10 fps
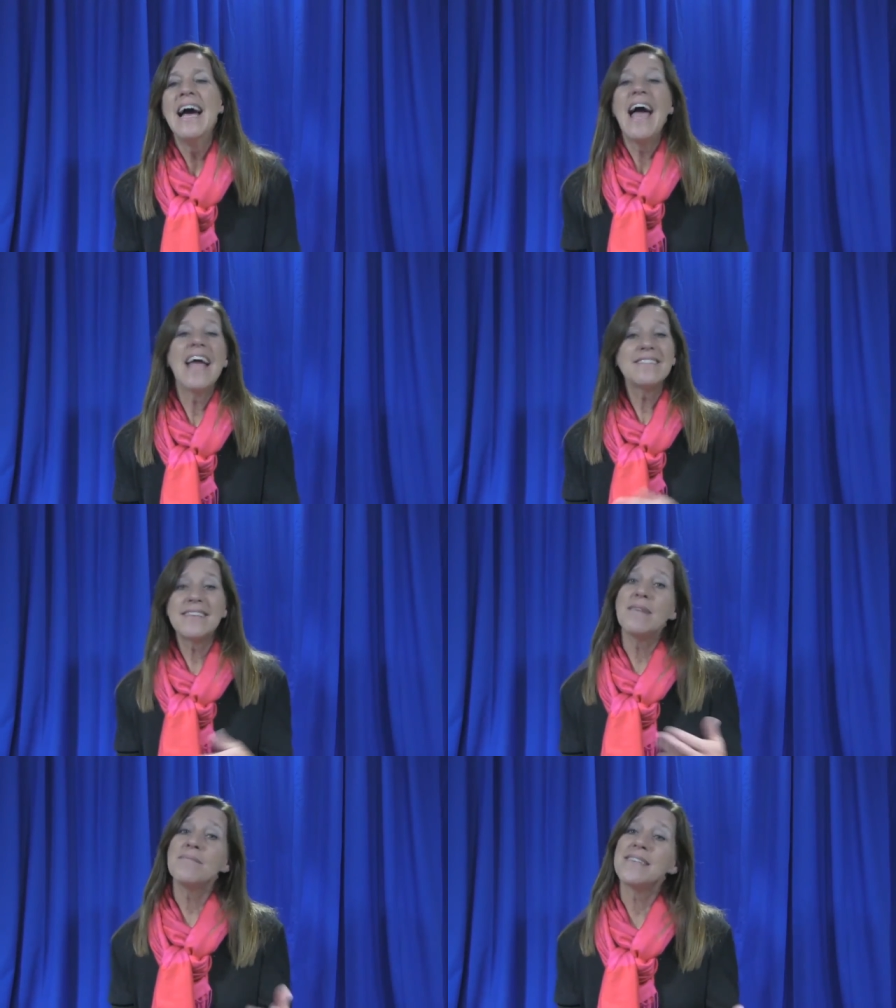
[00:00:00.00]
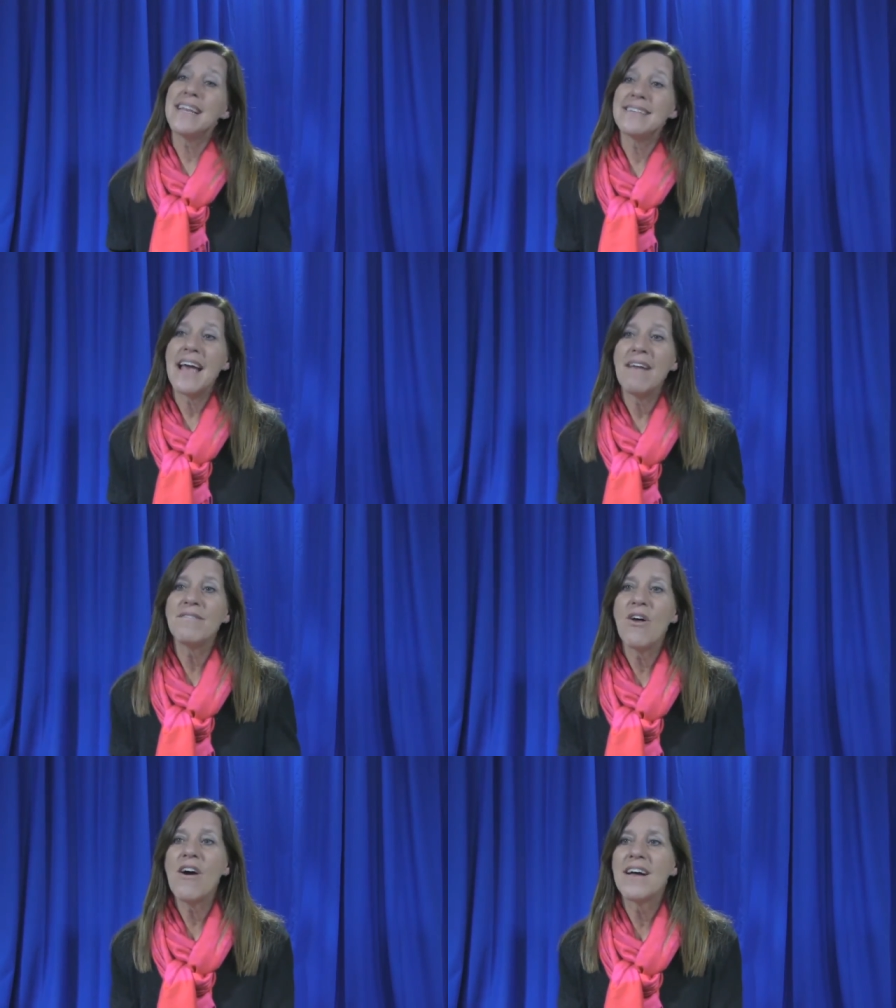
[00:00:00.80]
And some states
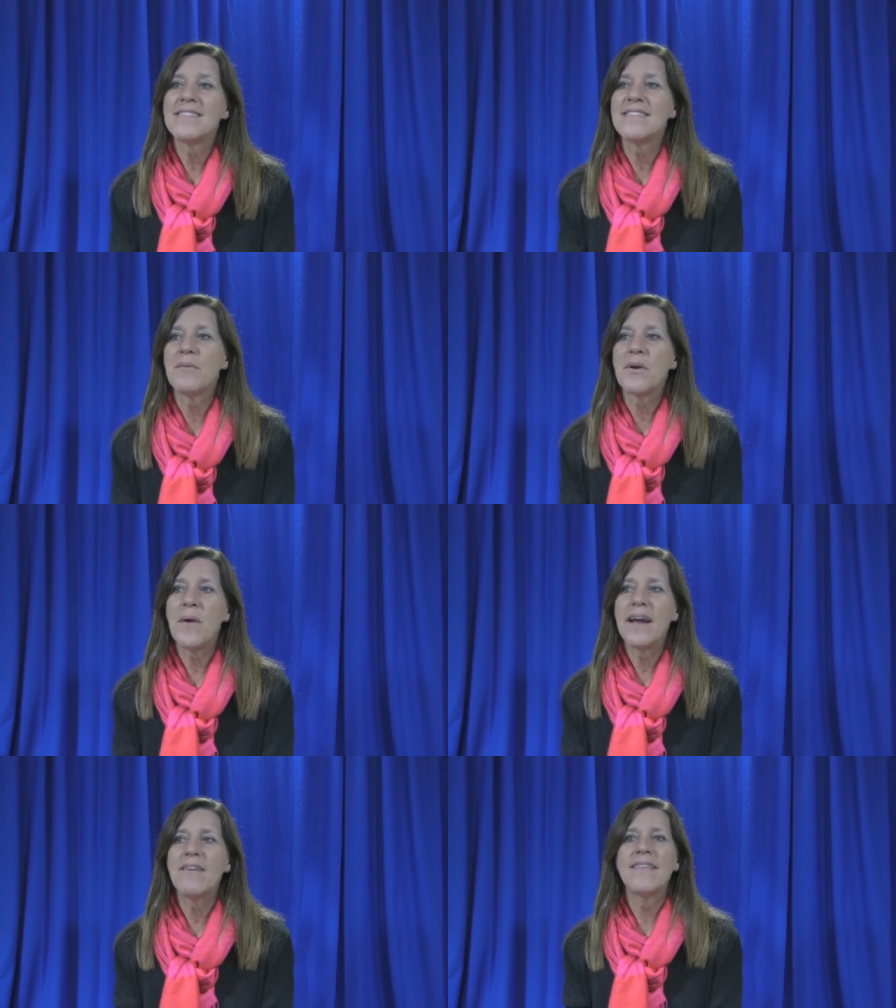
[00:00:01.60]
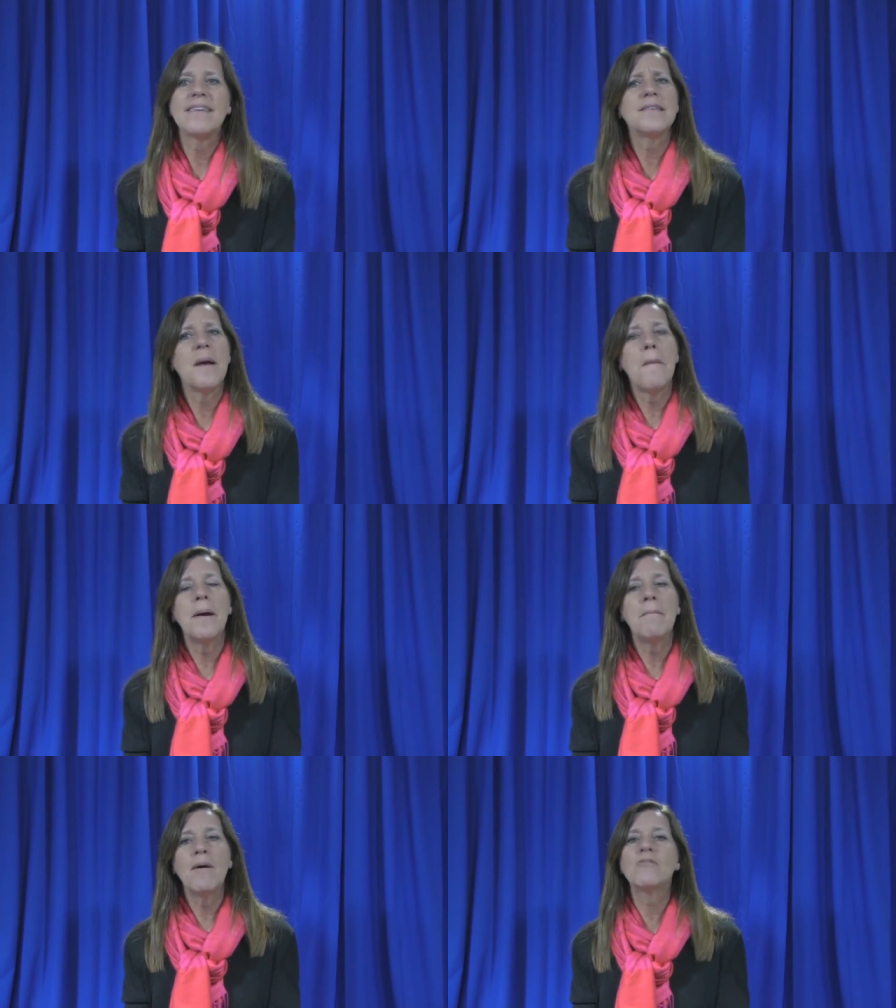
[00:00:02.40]
have laws that require this,
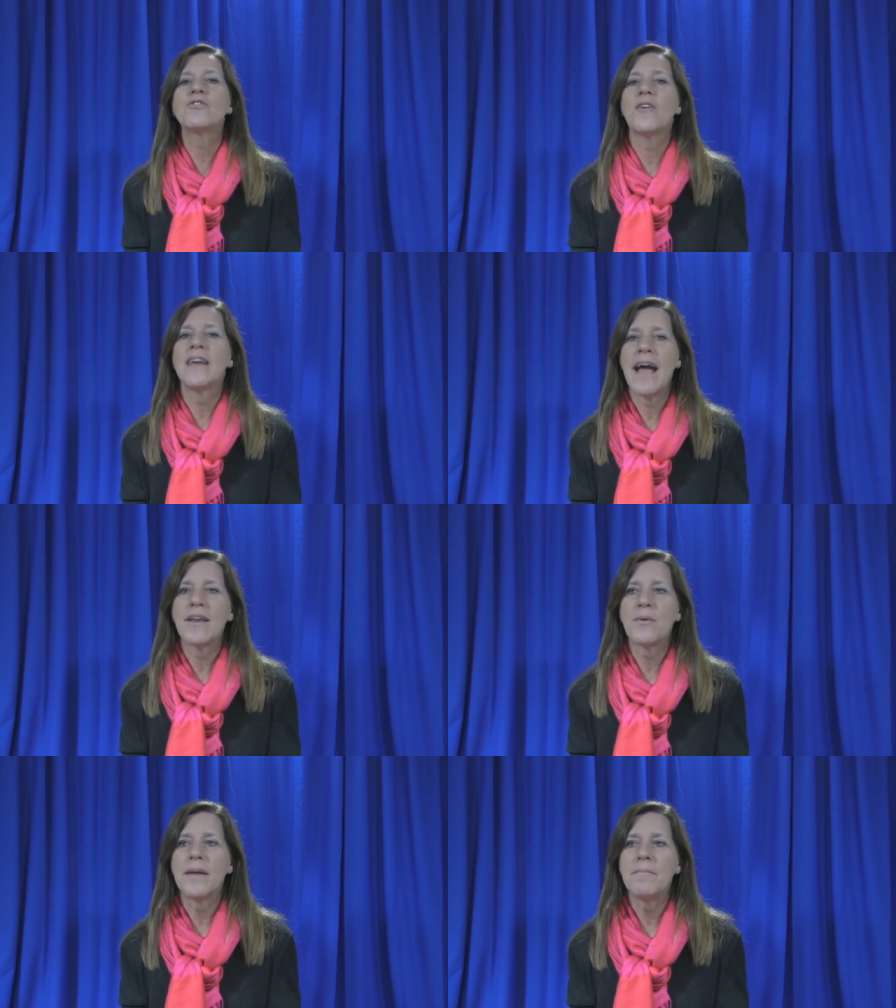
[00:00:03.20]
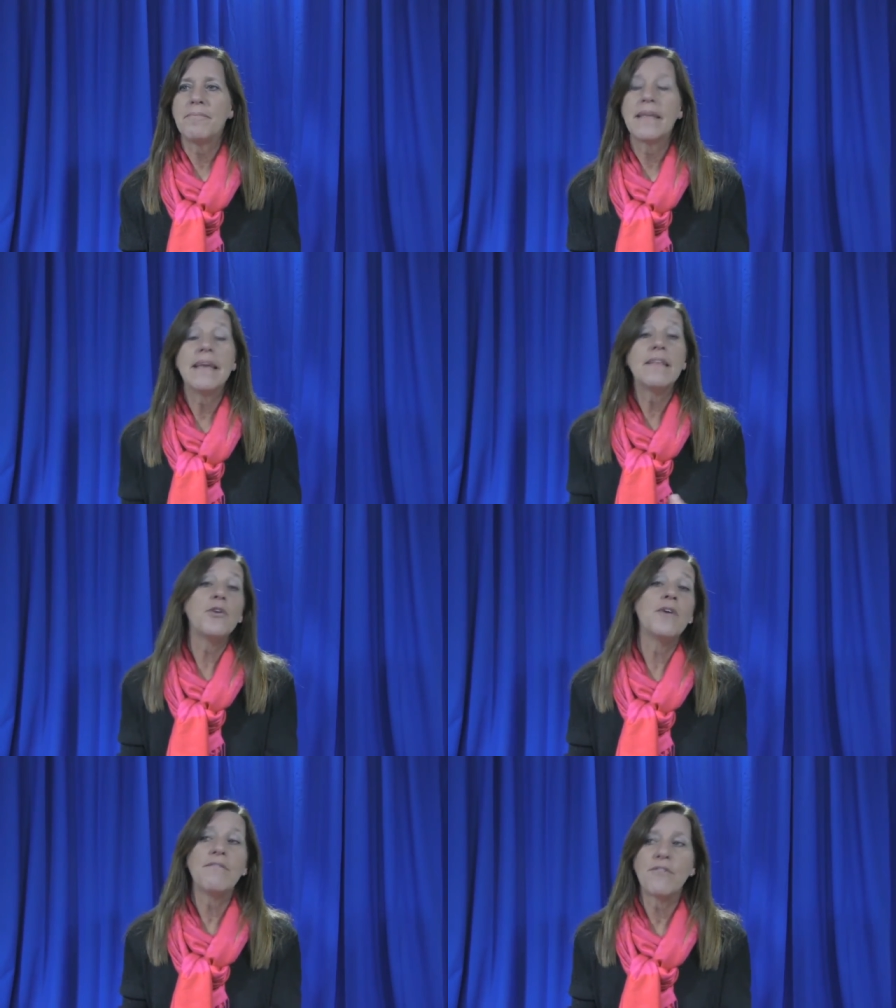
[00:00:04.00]
but most are inadequate.
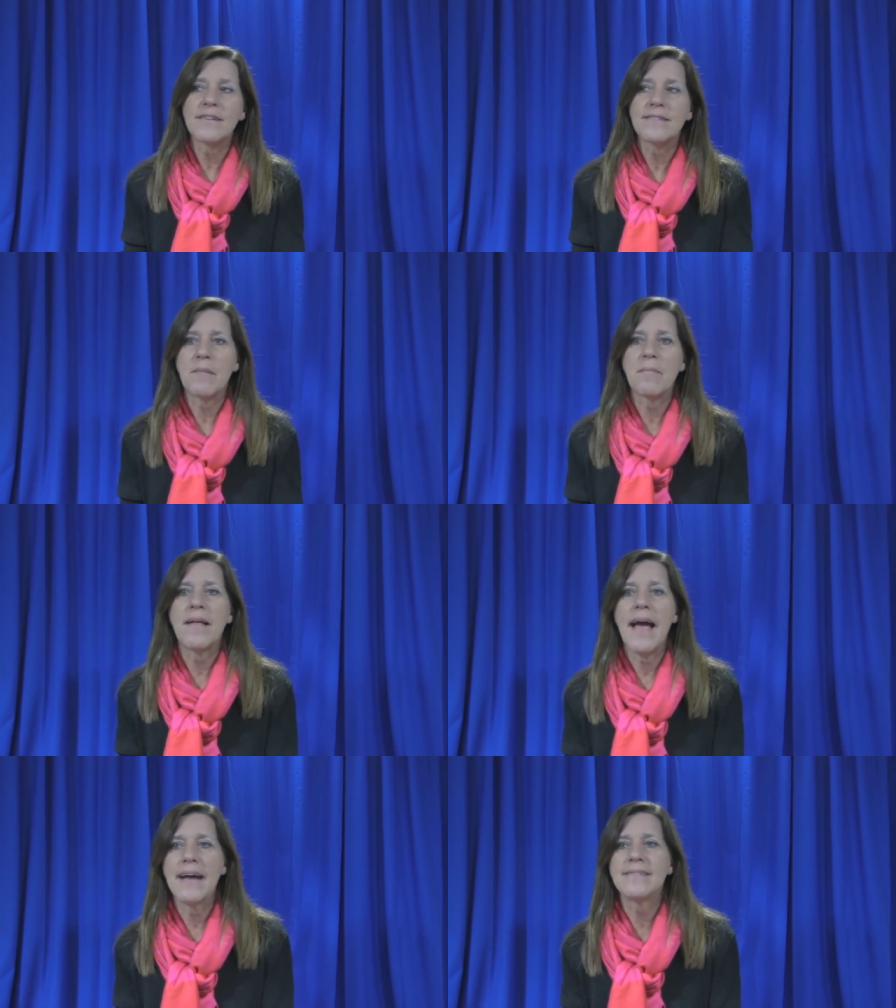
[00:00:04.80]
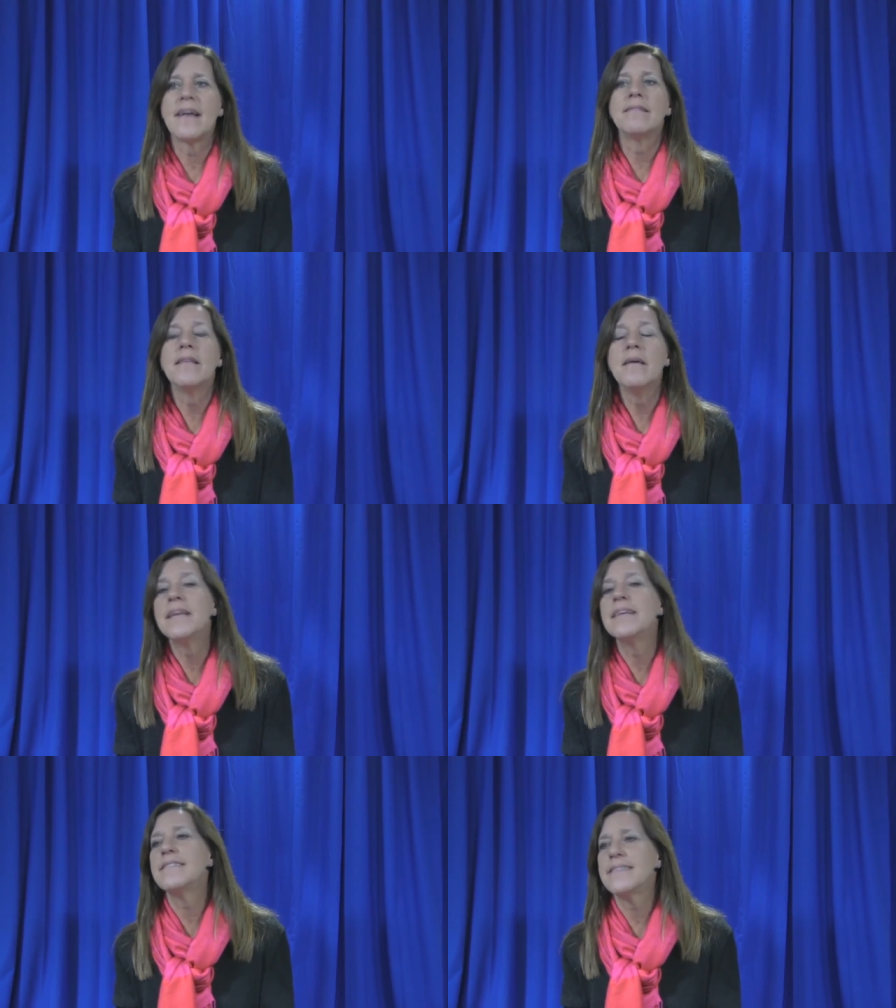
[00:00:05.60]
Illinois, for example, has a
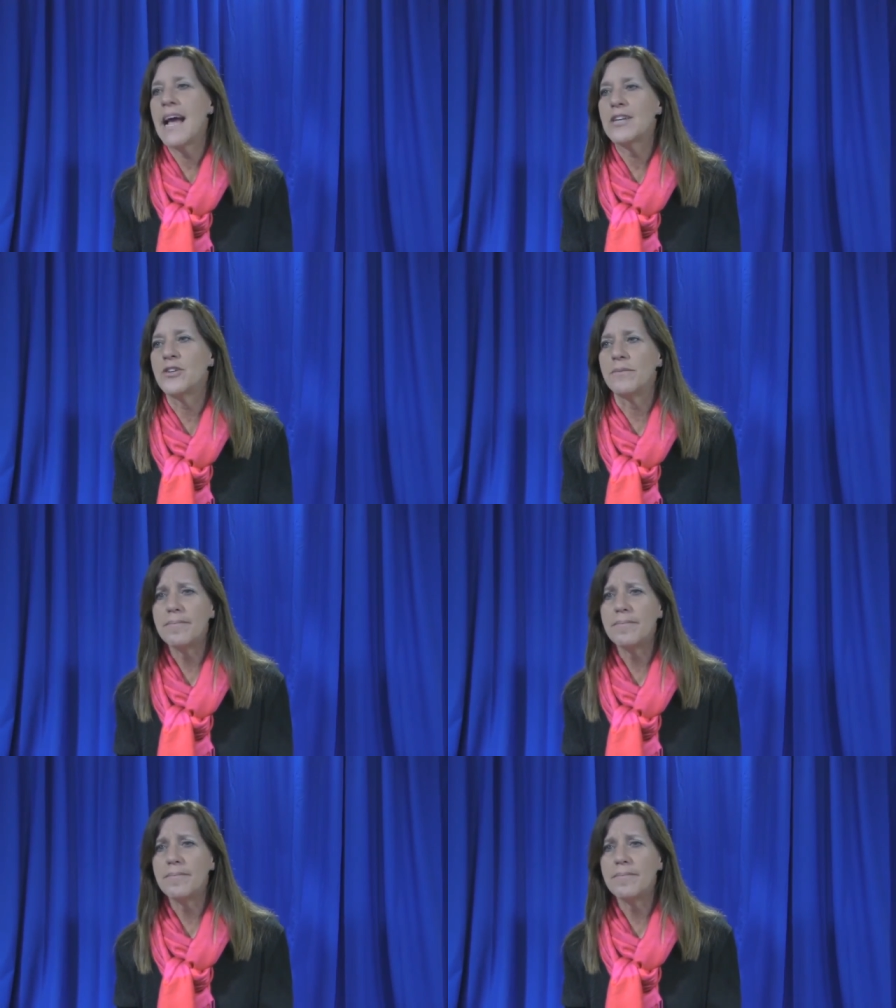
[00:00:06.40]
limited statute